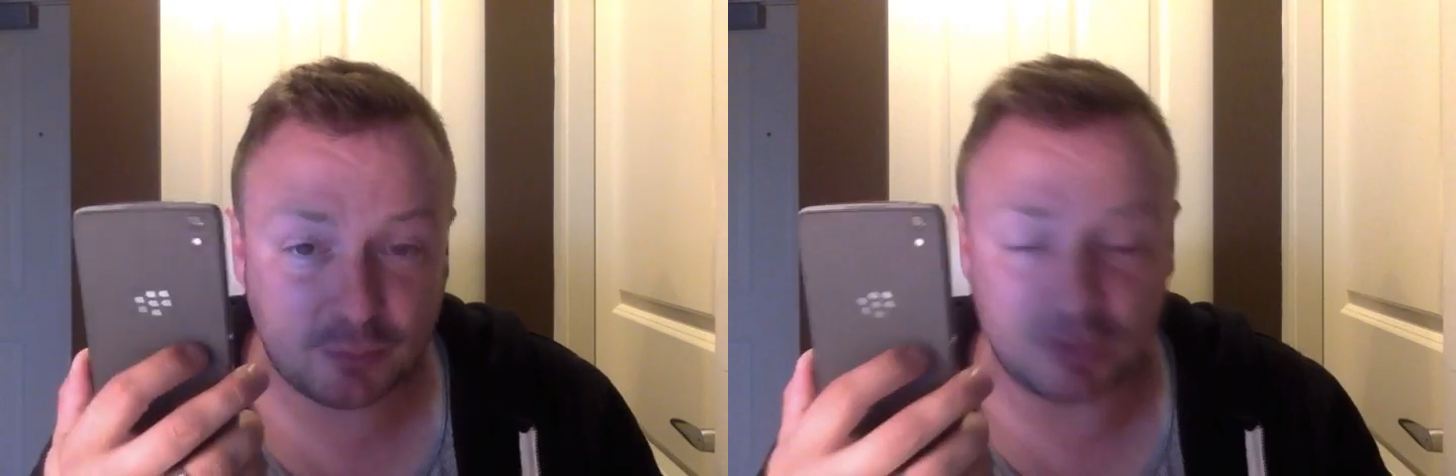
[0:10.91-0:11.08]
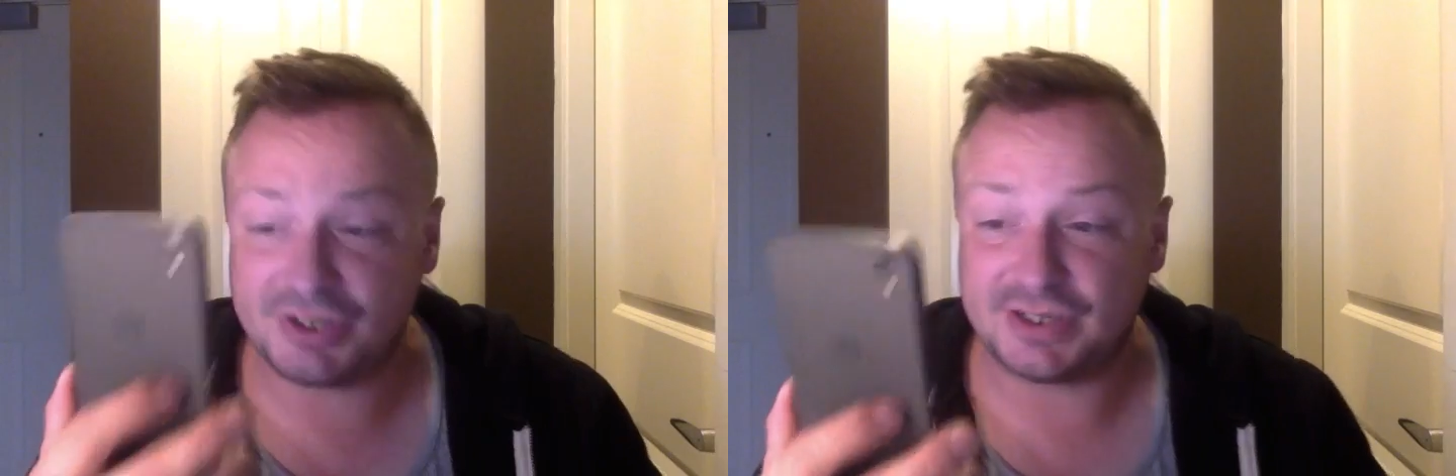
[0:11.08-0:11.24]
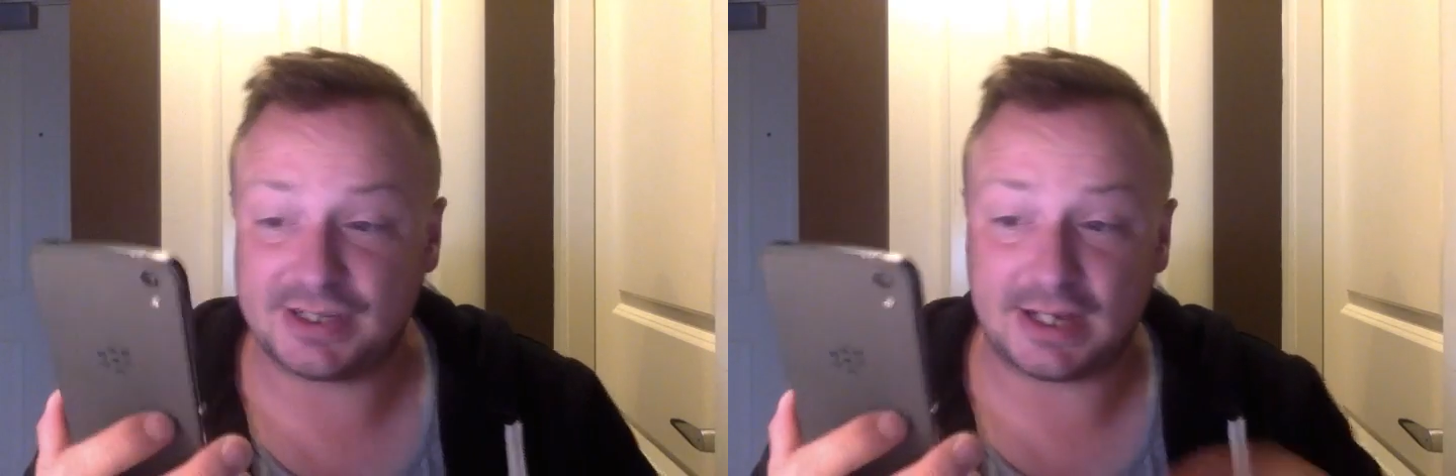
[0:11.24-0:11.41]

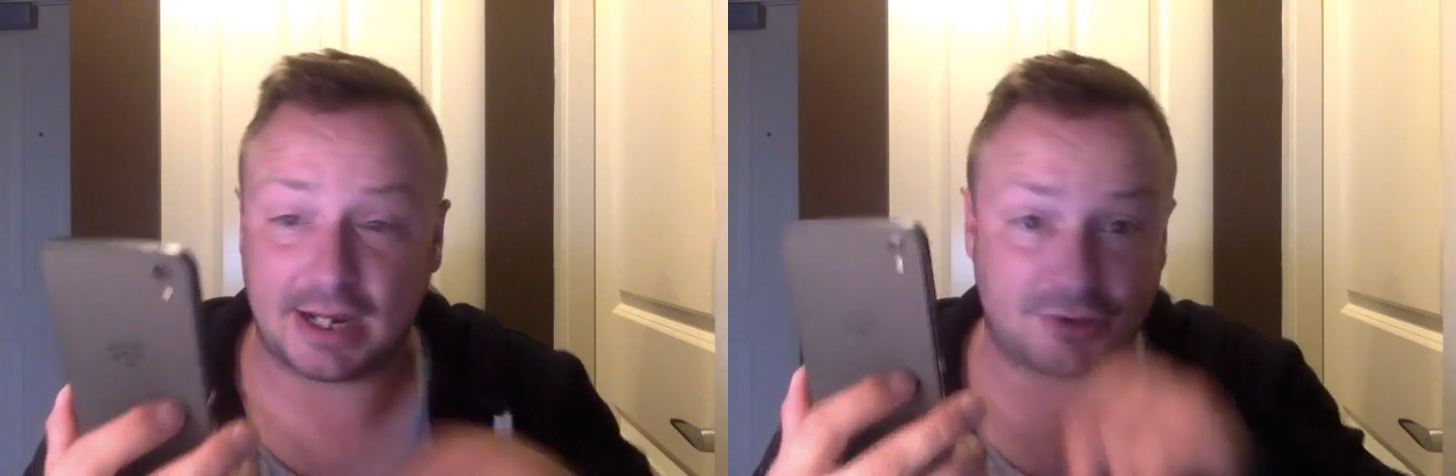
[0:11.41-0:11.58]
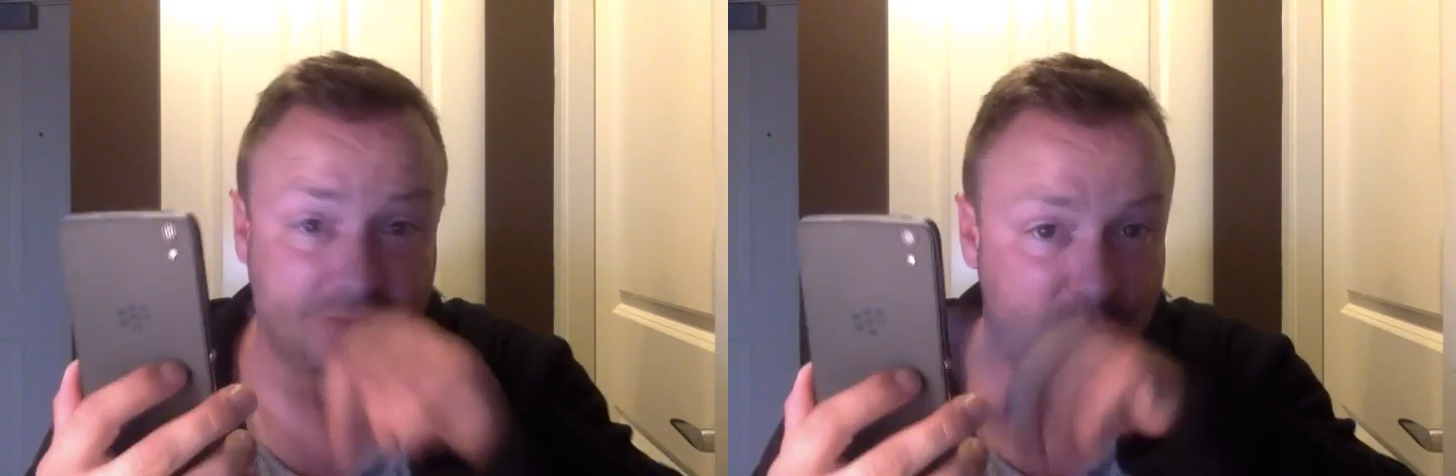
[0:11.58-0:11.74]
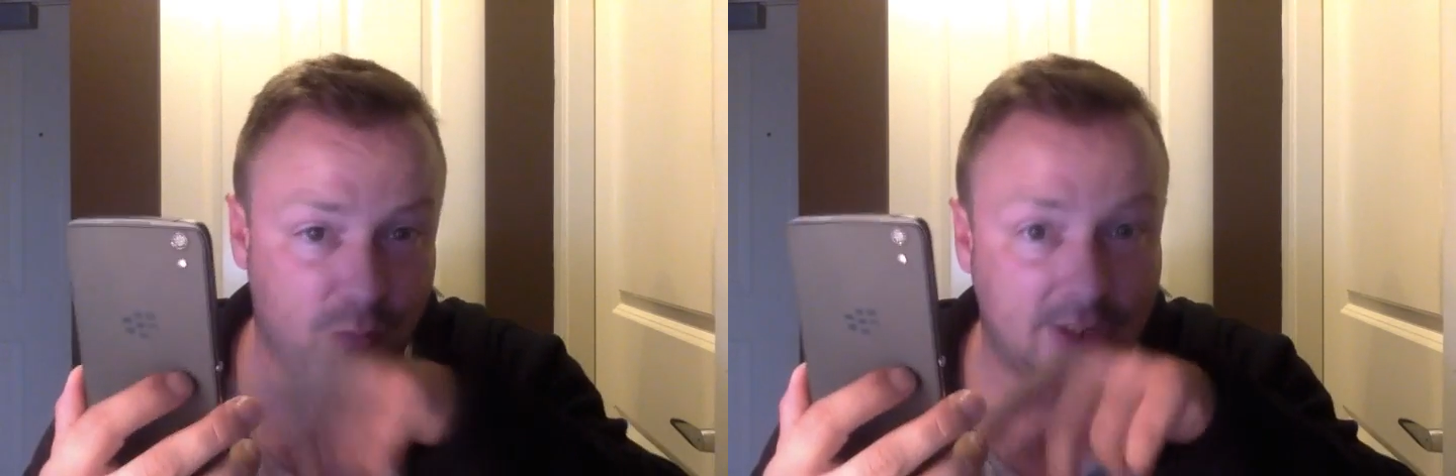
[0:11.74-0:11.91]
which is
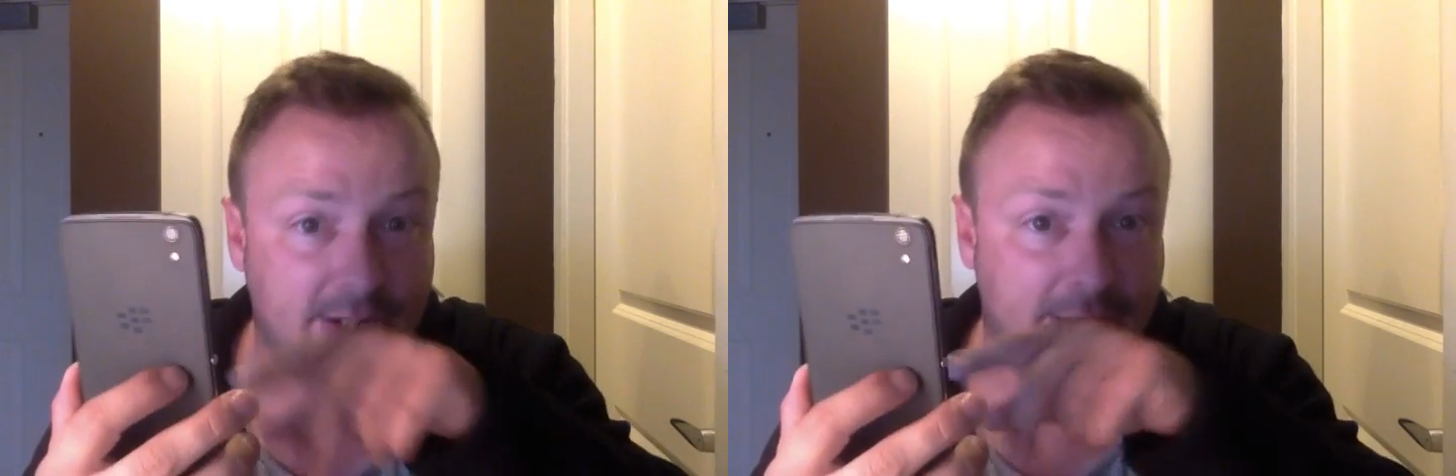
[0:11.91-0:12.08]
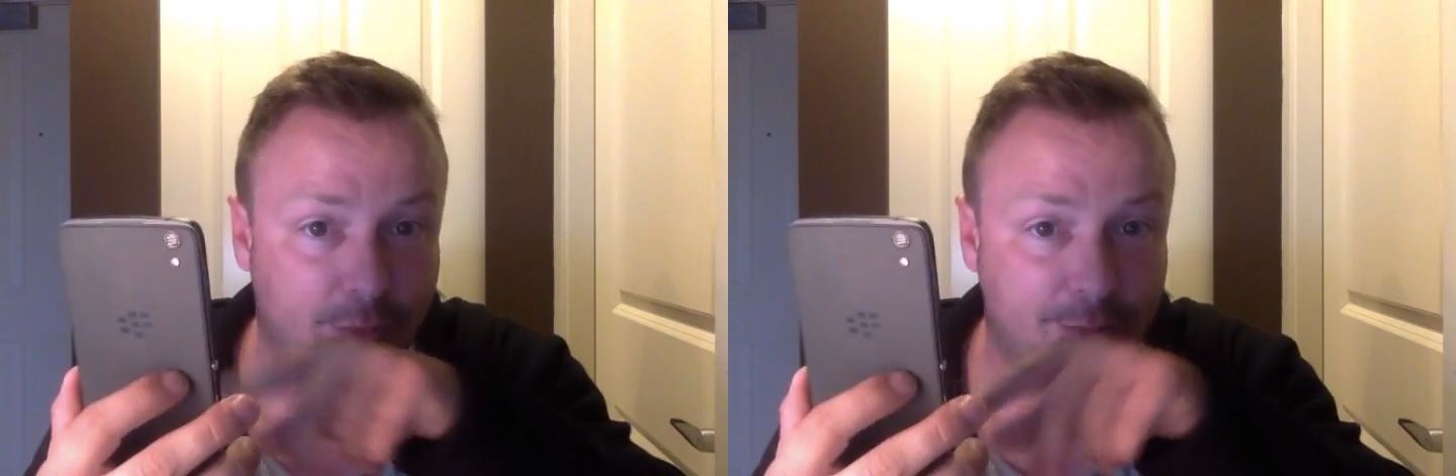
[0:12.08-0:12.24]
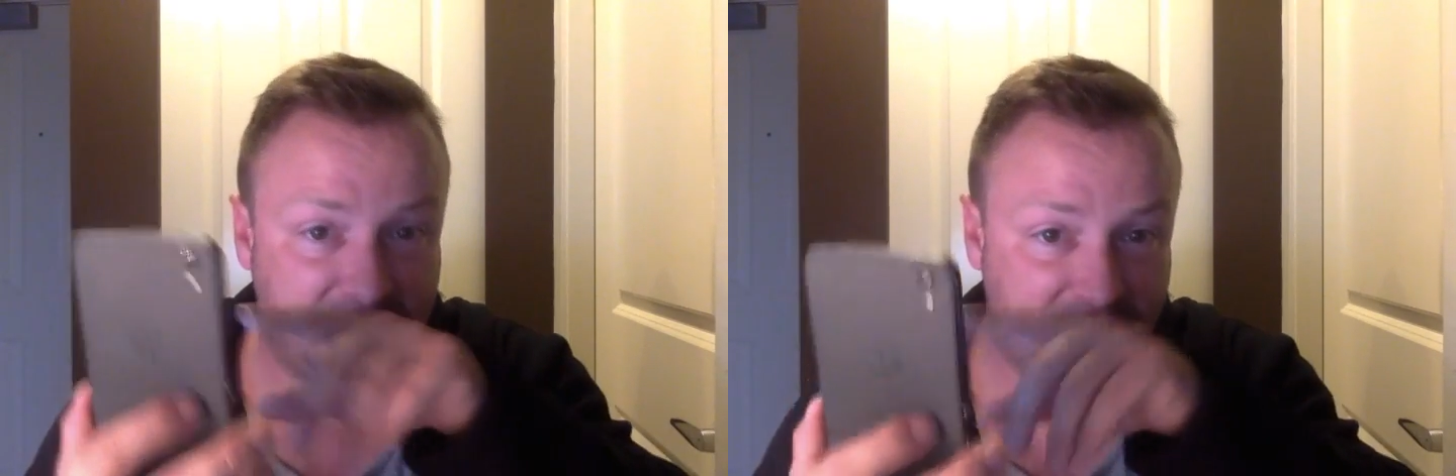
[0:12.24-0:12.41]
actually what helped me